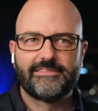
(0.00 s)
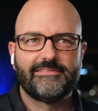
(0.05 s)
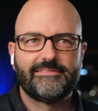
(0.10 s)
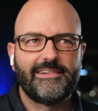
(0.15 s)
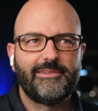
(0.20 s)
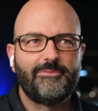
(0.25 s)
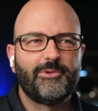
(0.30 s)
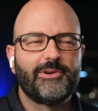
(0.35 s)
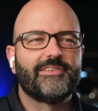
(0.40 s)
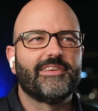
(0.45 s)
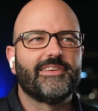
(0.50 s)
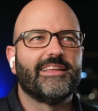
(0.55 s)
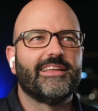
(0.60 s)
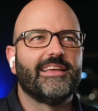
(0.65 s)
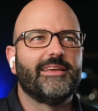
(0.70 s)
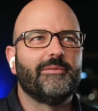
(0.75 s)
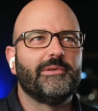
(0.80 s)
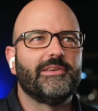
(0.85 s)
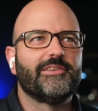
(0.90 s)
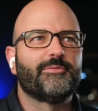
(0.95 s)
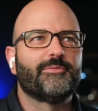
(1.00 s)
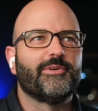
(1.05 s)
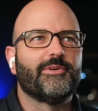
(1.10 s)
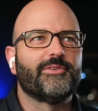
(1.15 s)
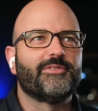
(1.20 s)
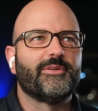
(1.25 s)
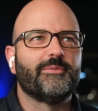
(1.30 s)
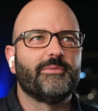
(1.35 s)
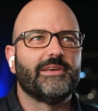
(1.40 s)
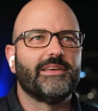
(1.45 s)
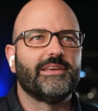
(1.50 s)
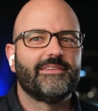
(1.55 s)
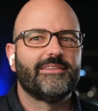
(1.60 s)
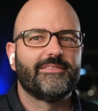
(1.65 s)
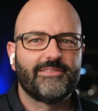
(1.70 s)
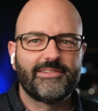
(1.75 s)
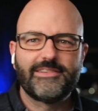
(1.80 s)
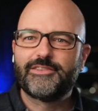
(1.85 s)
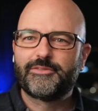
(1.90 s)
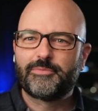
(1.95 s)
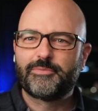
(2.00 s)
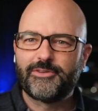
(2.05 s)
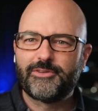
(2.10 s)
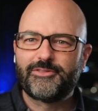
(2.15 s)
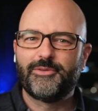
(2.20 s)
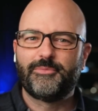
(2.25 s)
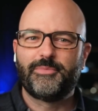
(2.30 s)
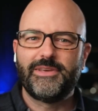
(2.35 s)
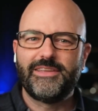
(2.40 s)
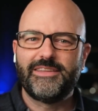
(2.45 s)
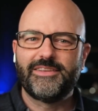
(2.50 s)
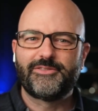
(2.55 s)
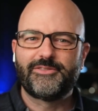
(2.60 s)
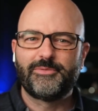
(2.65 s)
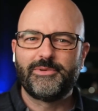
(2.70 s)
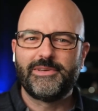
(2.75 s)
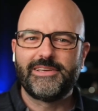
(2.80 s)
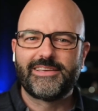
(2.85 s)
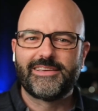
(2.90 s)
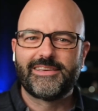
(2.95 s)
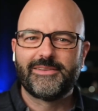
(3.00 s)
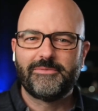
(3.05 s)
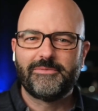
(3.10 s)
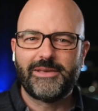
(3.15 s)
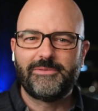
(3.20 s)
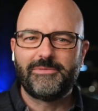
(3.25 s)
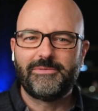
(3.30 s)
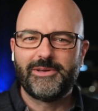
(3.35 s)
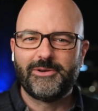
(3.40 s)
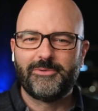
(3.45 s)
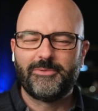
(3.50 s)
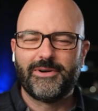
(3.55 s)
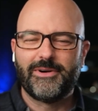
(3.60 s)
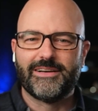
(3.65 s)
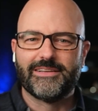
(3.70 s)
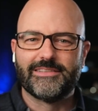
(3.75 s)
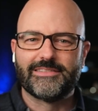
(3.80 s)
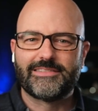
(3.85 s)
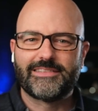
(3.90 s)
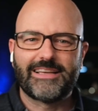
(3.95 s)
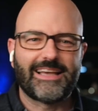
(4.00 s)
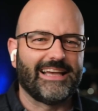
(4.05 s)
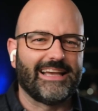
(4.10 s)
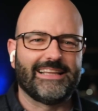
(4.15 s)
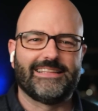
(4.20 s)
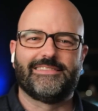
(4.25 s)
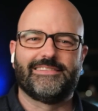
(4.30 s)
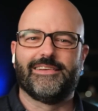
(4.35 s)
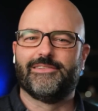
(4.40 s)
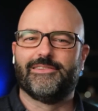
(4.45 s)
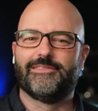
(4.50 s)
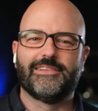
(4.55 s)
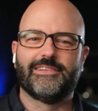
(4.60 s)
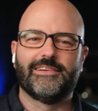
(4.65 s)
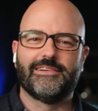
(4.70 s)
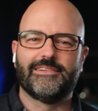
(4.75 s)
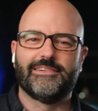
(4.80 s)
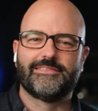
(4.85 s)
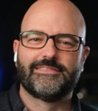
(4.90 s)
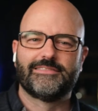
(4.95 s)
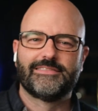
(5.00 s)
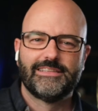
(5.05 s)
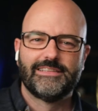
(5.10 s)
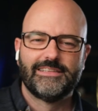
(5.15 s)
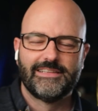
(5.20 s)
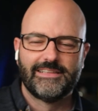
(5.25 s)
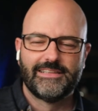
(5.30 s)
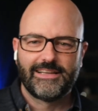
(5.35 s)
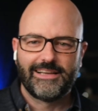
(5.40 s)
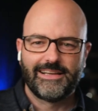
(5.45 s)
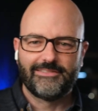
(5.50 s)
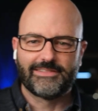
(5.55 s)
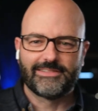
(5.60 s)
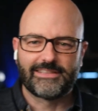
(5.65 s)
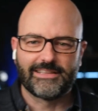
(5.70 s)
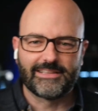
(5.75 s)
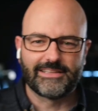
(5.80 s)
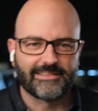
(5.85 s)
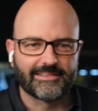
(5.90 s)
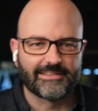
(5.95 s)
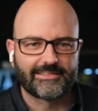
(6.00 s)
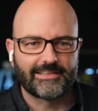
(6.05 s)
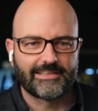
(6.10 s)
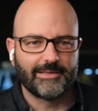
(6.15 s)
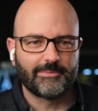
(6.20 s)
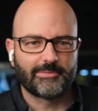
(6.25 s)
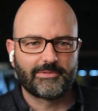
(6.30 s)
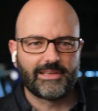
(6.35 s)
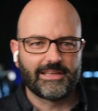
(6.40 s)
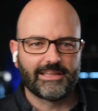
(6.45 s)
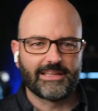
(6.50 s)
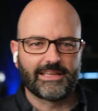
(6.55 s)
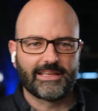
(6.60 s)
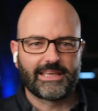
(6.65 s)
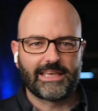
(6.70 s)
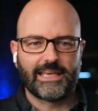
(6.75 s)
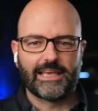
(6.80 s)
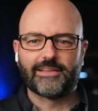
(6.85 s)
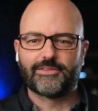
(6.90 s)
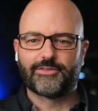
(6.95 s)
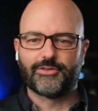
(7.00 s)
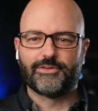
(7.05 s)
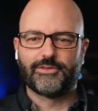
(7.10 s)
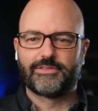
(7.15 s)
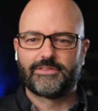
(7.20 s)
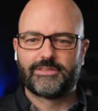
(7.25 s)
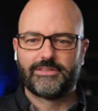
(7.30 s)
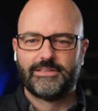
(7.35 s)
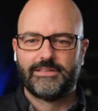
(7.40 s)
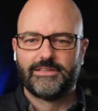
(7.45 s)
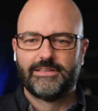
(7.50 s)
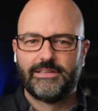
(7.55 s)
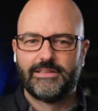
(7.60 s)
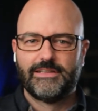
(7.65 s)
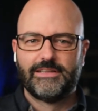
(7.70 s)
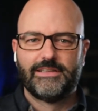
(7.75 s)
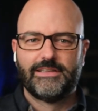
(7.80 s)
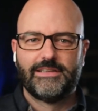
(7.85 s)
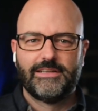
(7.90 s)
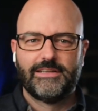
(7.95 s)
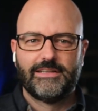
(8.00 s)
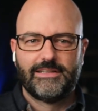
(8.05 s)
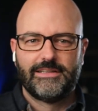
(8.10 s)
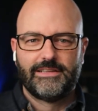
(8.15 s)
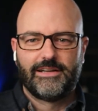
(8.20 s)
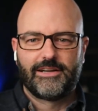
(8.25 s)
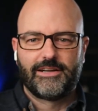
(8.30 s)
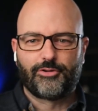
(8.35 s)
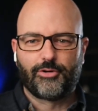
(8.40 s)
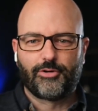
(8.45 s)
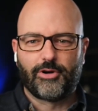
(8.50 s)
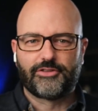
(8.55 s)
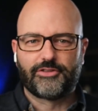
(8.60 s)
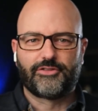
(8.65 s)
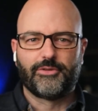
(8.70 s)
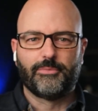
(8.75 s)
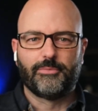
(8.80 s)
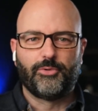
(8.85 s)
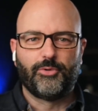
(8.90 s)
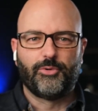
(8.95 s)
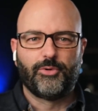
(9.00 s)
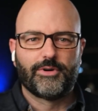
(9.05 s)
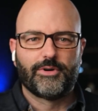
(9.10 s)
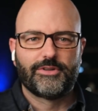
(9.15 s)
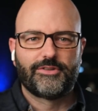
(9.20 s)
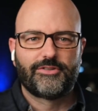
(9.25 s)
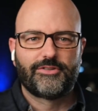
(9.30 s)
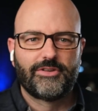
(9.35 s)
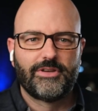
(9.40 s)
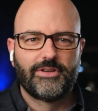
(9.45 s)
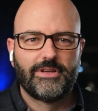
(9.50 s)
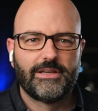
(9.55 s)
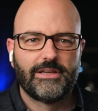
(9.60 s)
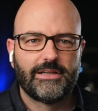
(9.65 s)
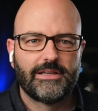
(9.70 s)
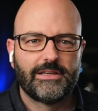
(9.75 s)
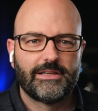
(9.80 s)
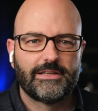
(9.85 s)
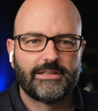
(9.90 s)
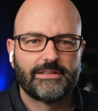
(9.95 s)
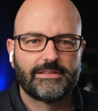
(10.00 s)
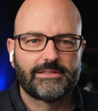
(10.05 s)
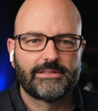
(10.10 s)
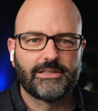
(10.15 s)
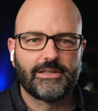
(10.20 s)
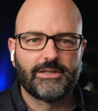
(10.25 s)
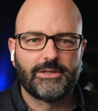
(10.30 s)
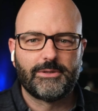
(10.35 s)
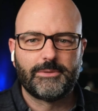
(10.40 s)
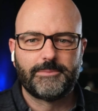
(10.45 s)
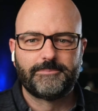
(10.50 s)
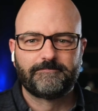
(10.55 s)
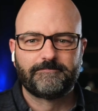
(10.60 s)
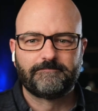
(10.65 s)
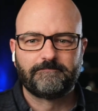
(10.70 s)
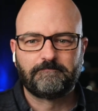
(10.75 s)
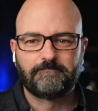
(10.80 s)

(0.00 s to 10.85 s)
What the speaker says: When was NAB supposed to be? Was it supposed to be this week? Maybe it was. I don't know. Everything just keeps getting canceled across the boards. So